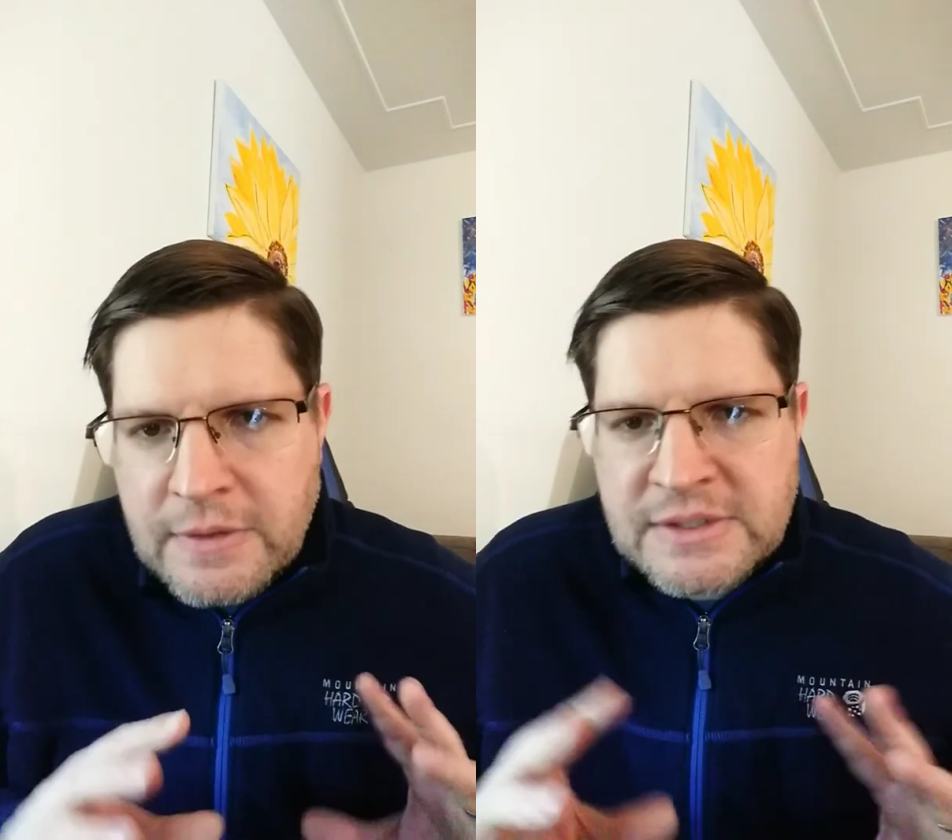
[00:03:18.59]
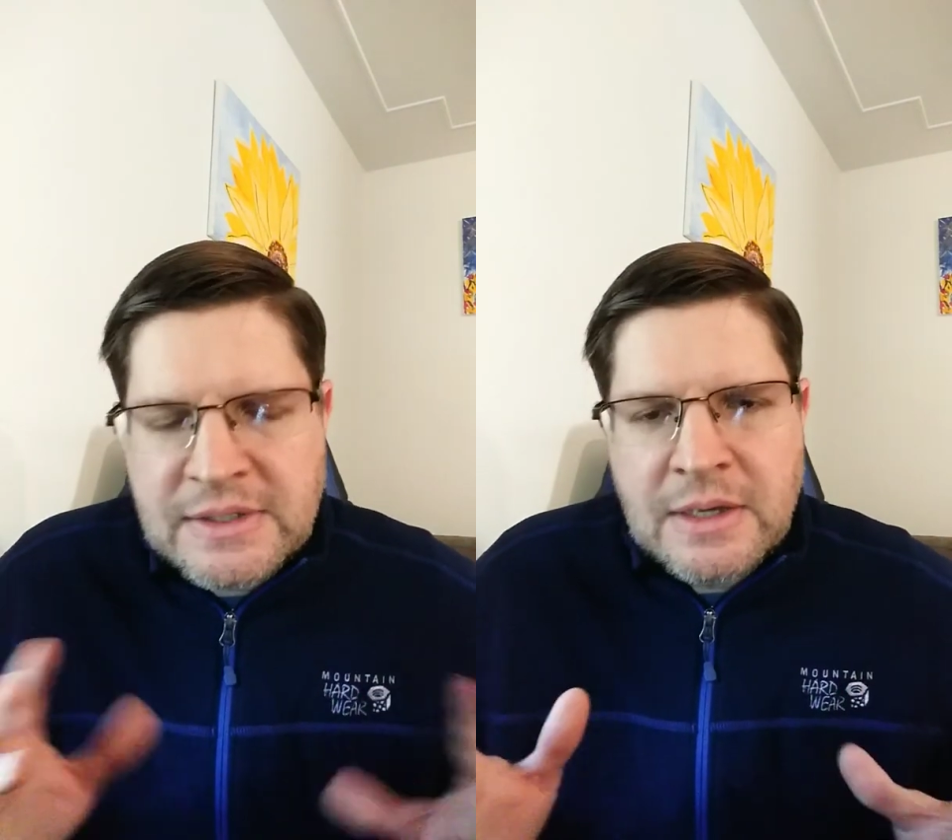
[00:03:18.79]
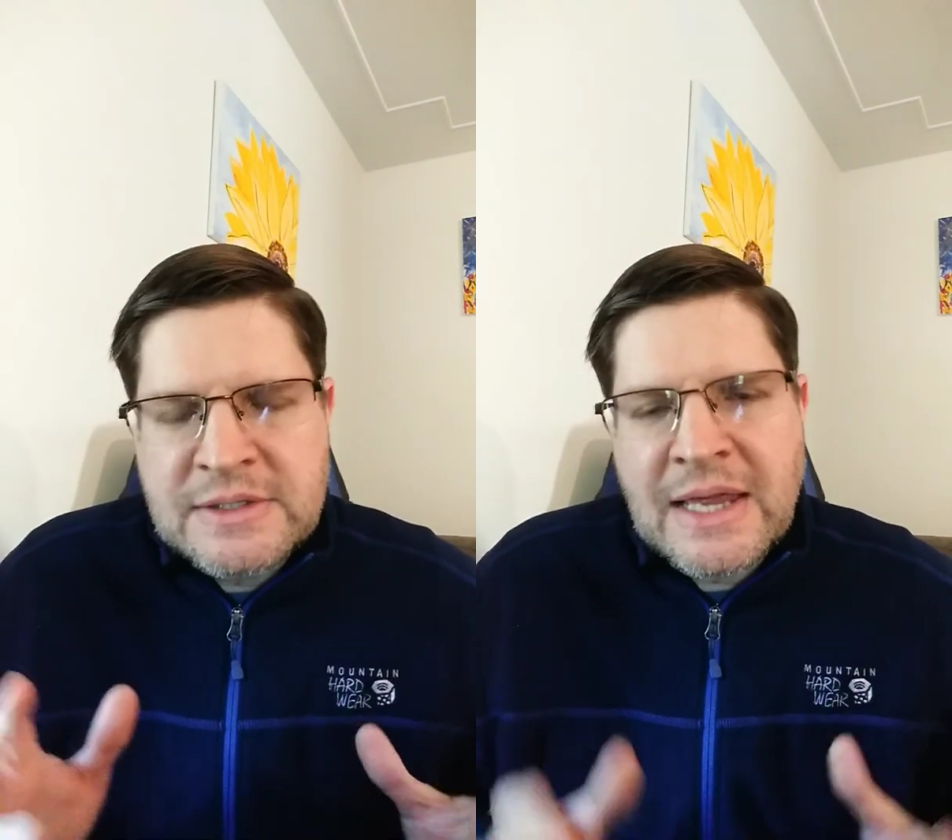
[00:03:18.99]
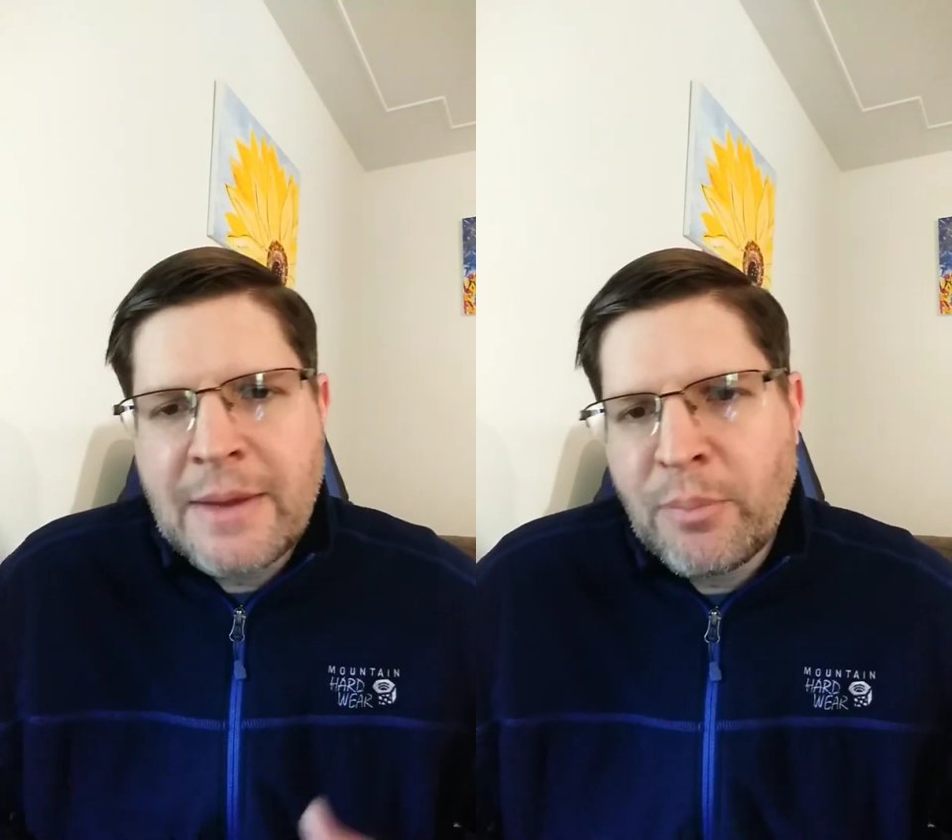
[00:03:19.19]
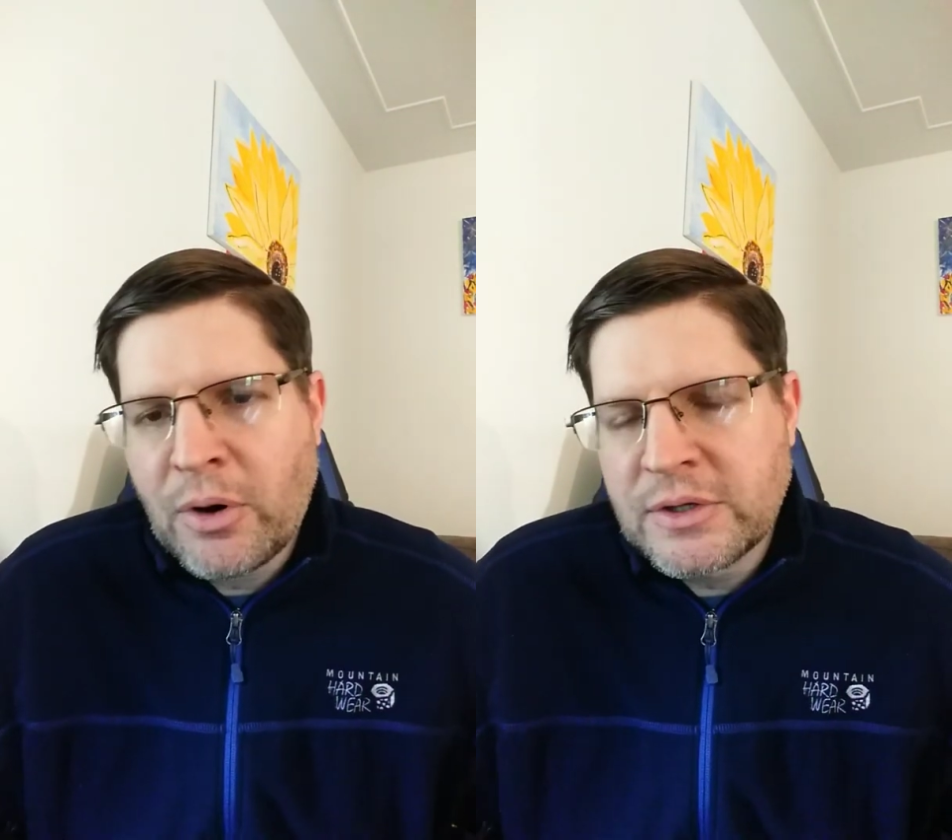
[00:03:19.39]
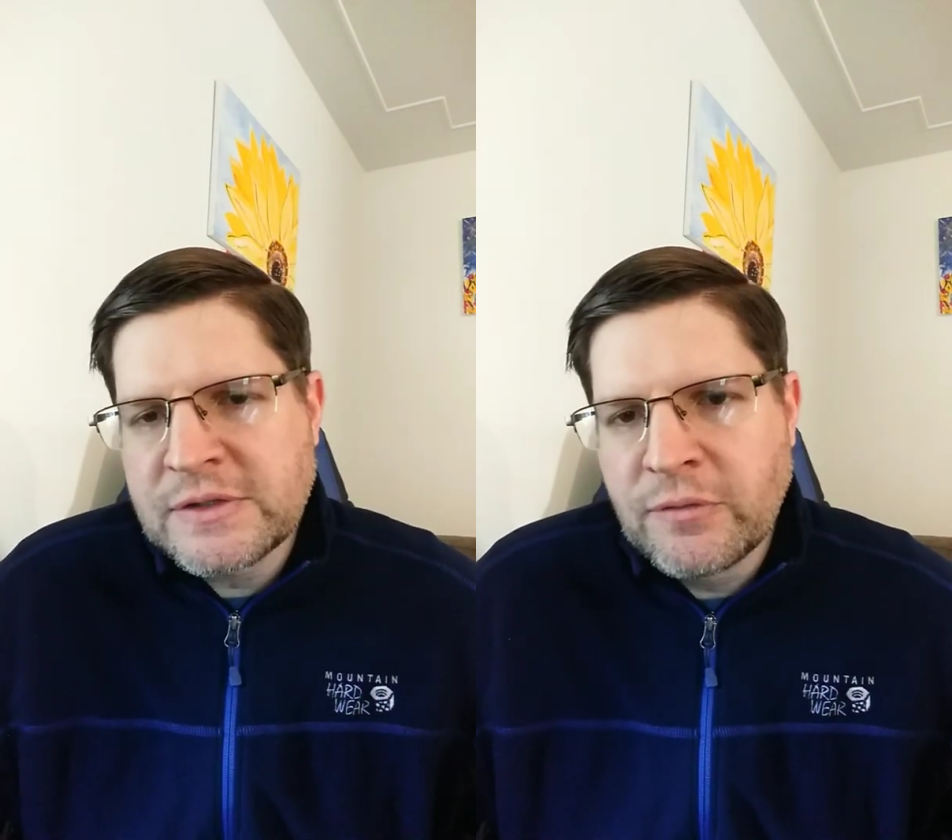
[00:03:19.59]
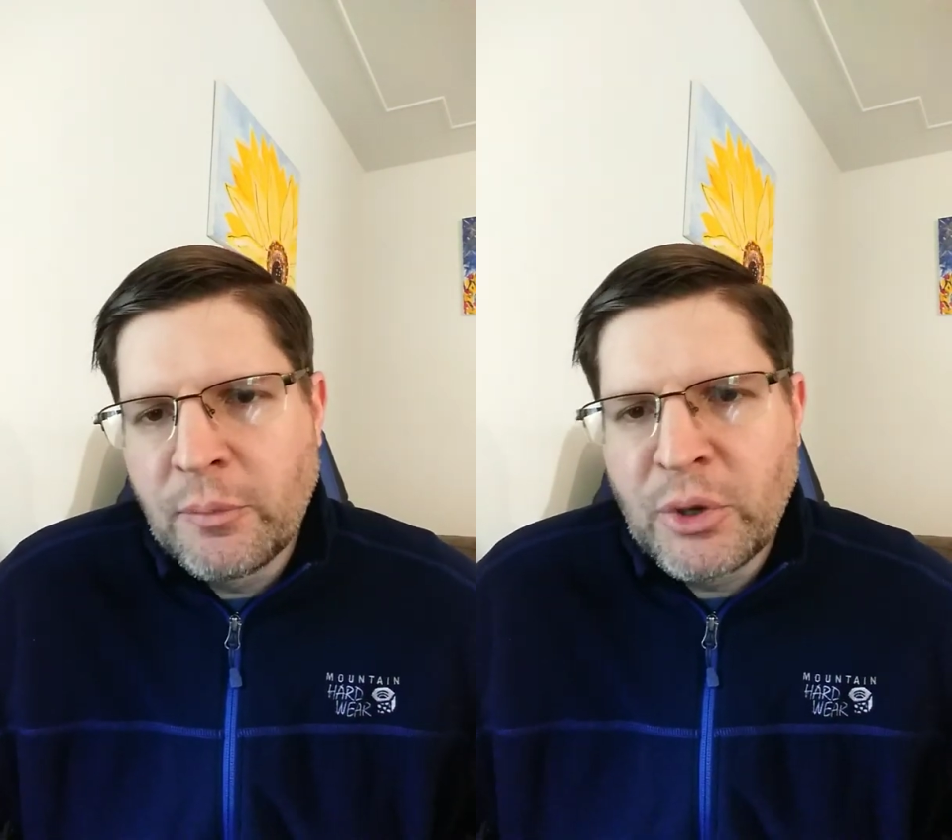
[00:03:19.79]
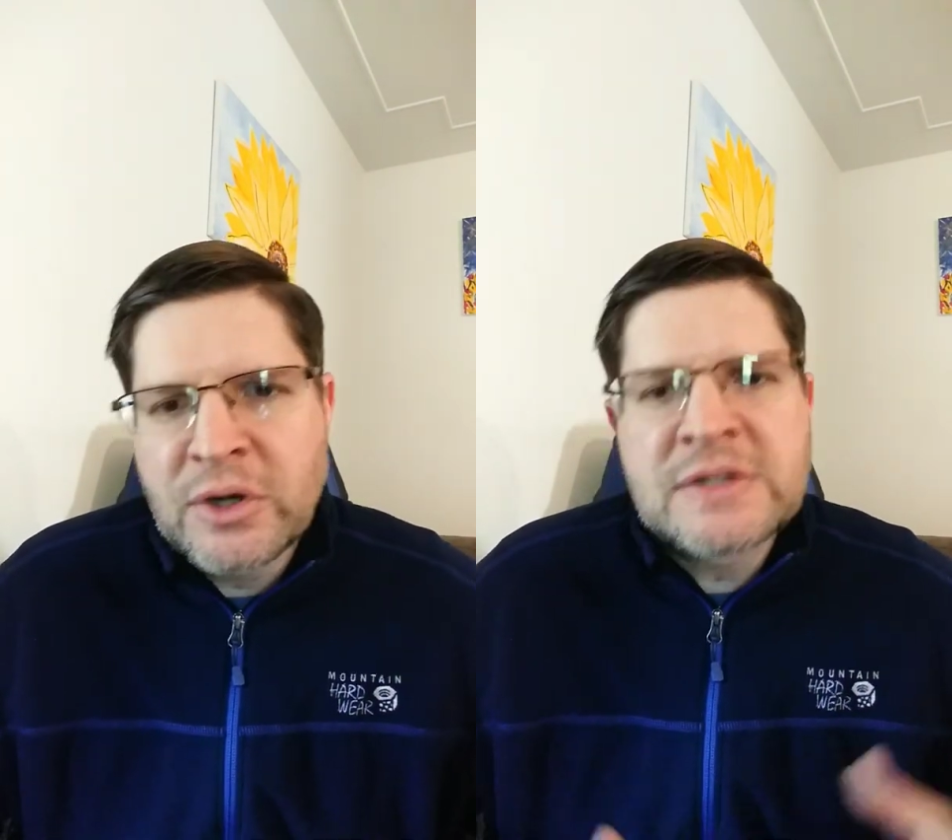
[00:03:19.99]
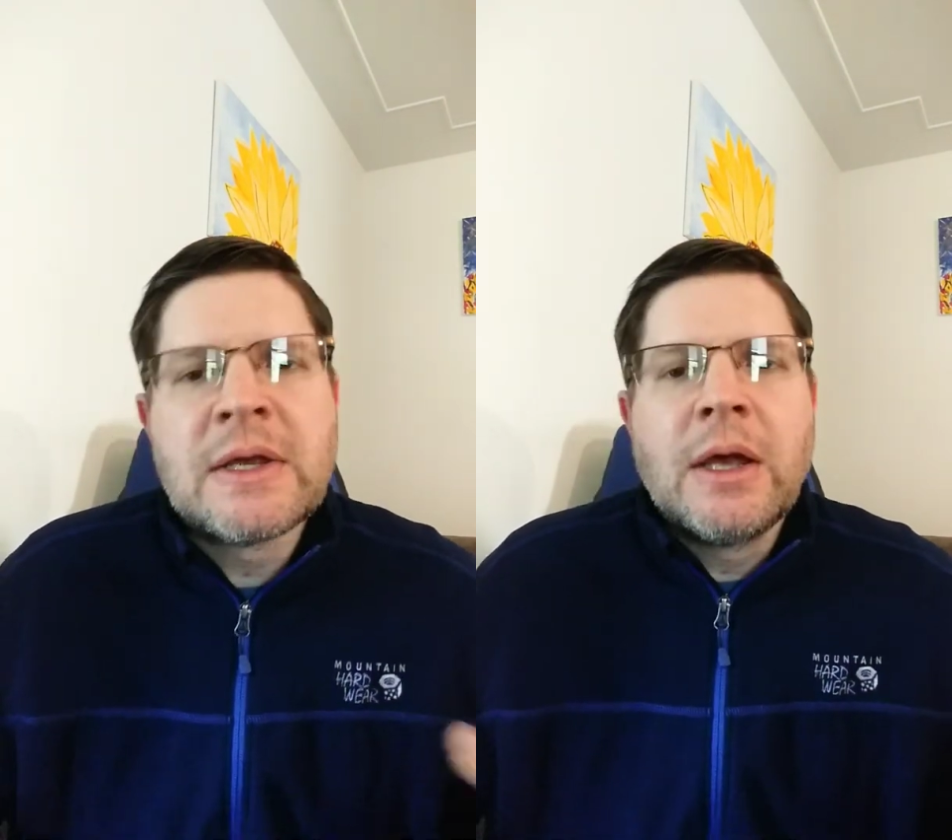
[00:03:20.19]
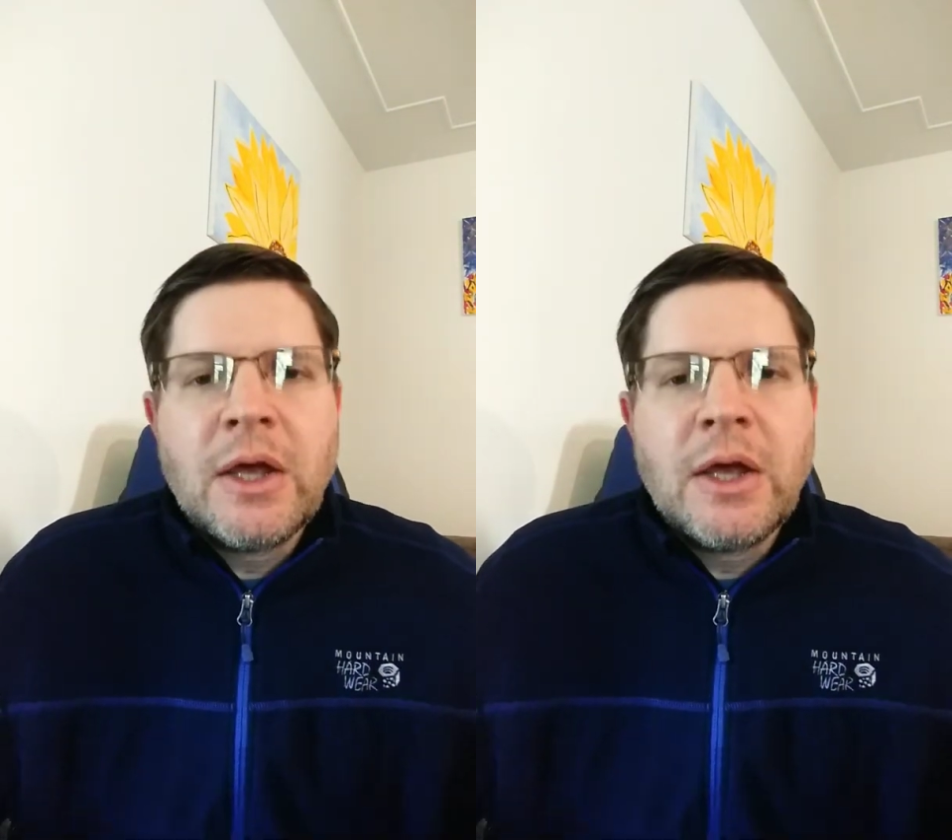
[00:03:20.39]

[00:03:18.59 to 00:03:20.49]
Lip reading: same parts of the books,